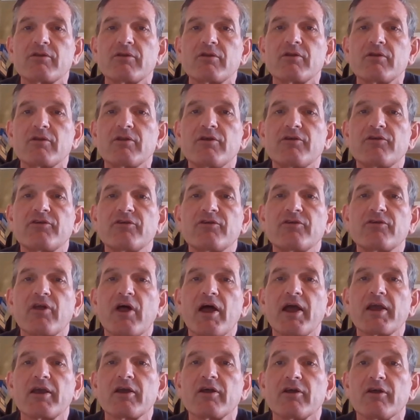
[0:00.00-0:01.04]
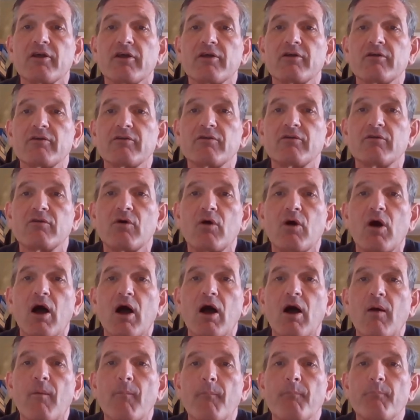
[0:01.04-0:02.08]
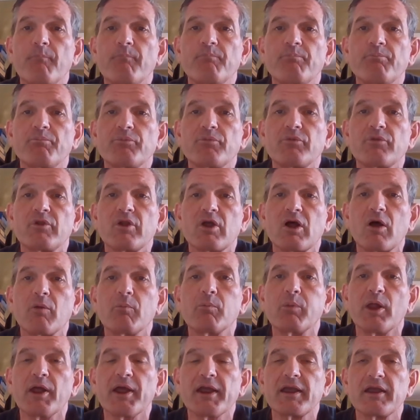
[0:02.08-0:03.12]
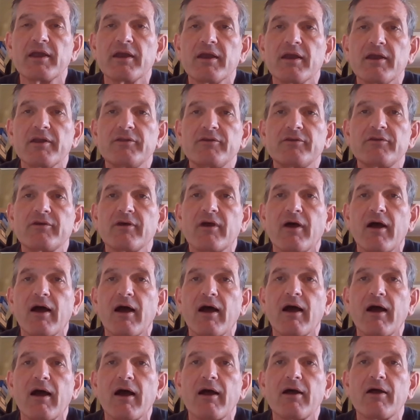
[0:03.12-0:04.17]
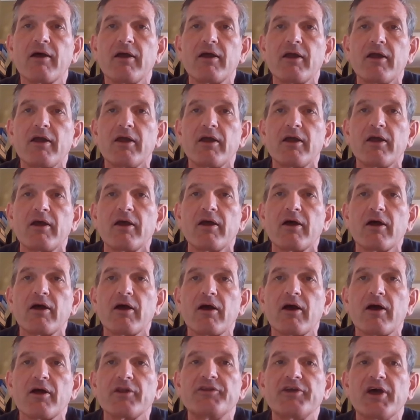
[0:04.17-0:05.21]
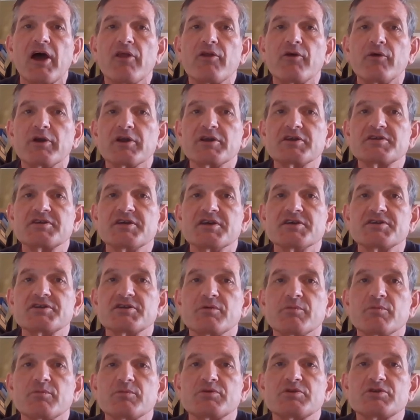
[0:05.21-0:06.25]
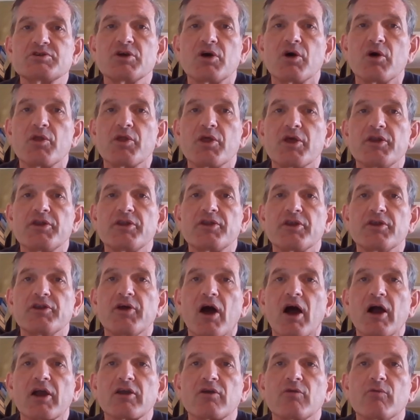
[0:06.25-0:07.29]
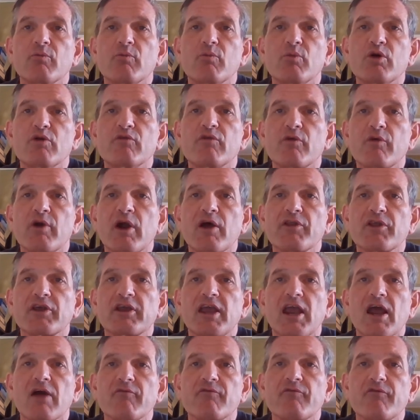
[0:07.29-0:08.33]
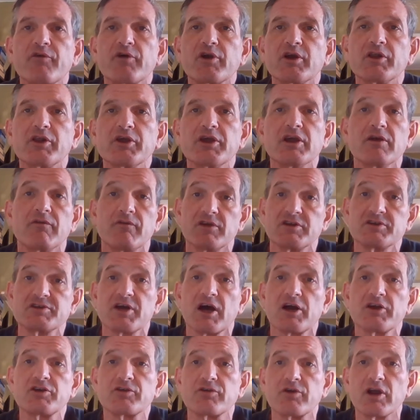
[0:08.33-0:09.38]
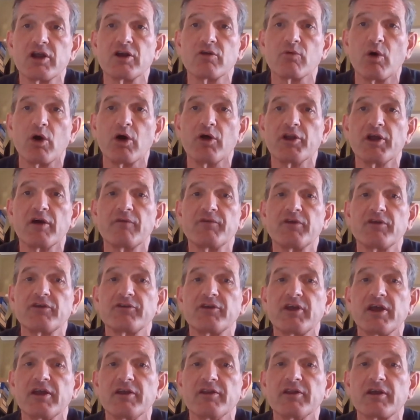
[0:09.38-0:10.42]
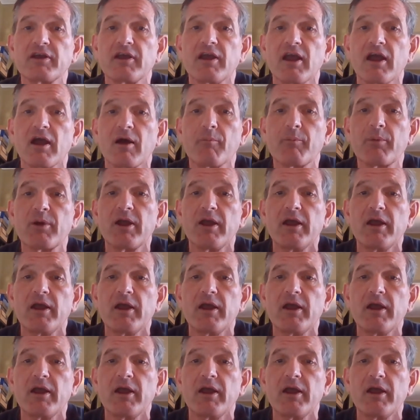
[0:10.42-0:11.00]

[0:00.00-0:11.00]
This is like a blanket, a tethering system so that the dog can move around the camp freely if he's not trained well enough to stay in the camp.